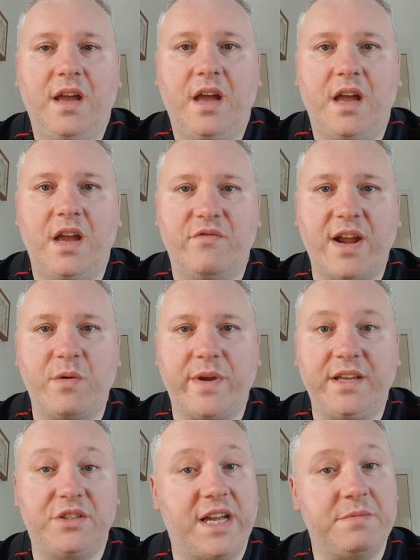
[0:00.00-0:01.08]
Right
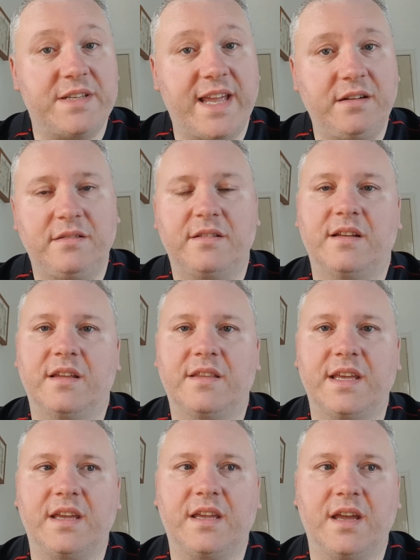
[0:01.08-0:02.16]
wing, James again. I
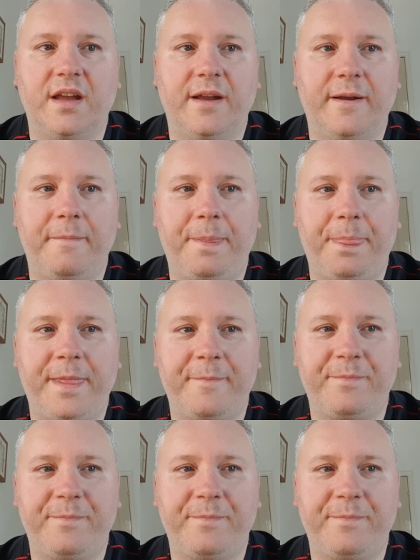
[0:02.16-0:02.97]
think, you